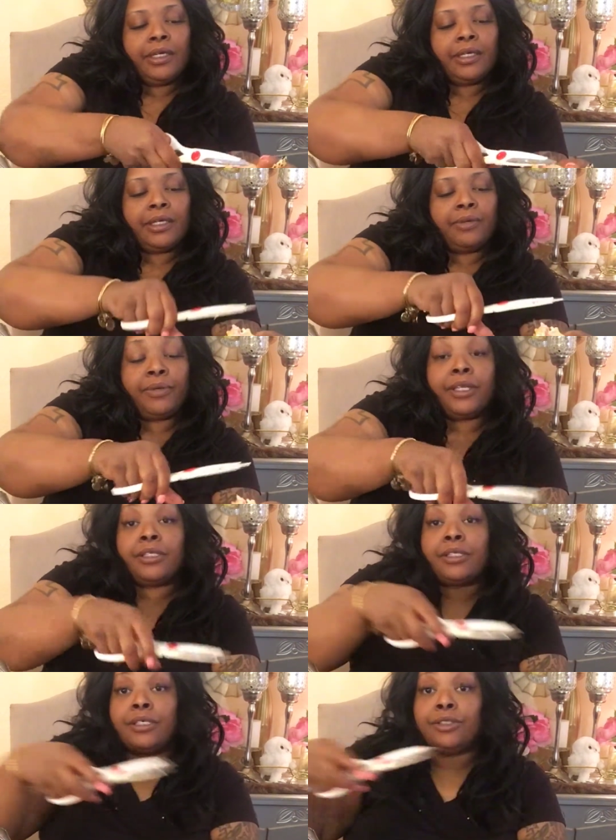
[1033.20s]
And get ready
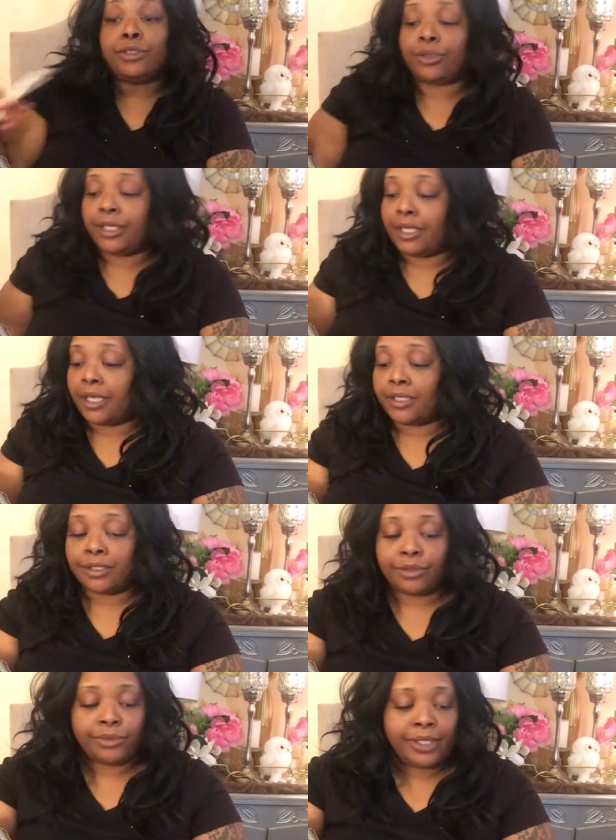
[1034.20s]
to enjoy a nice
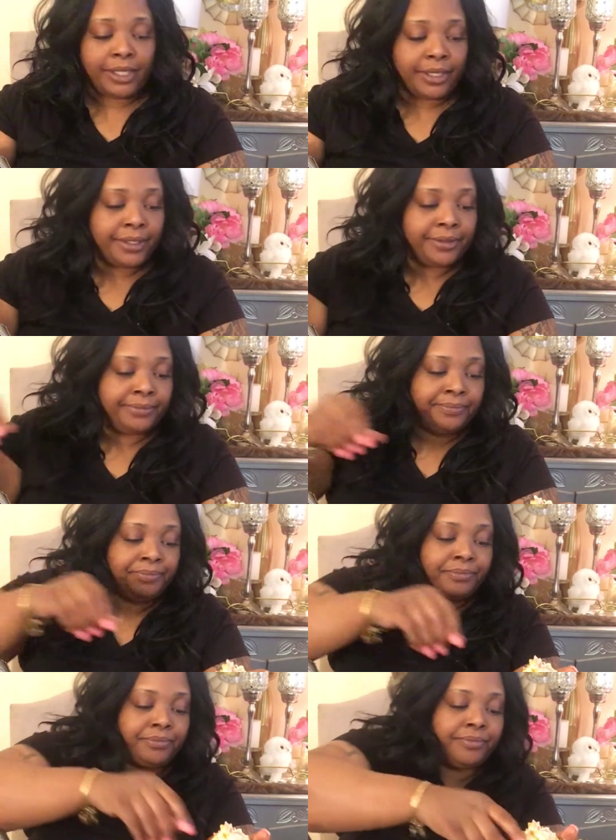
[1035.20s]
little weekend.
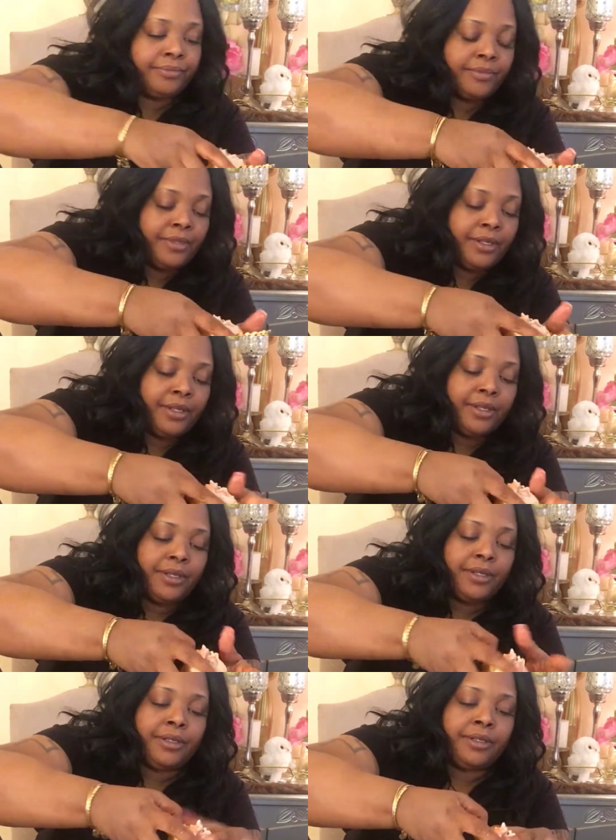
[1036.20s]

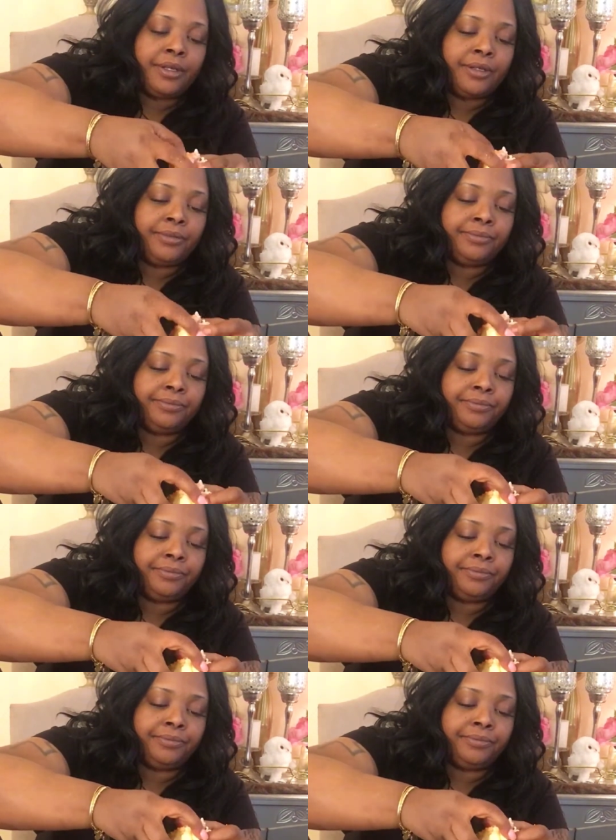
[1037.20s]
You know?